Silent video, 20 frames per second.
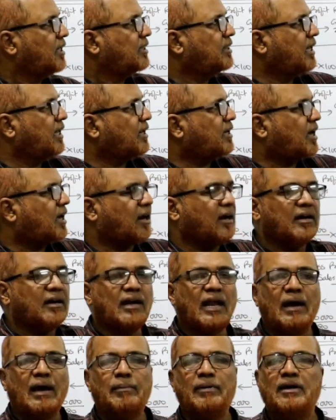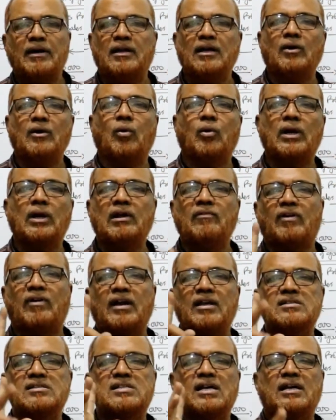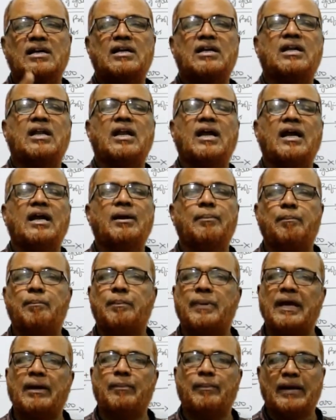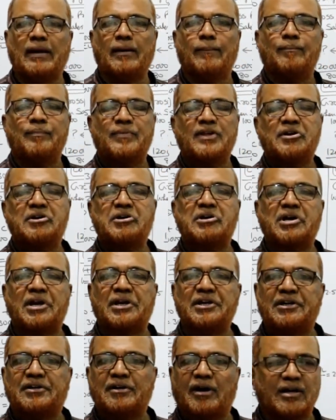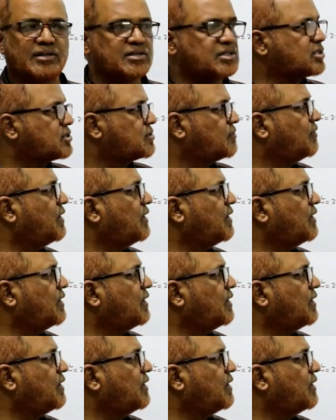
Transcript: Then current liability, only one is the trade payable, creditors.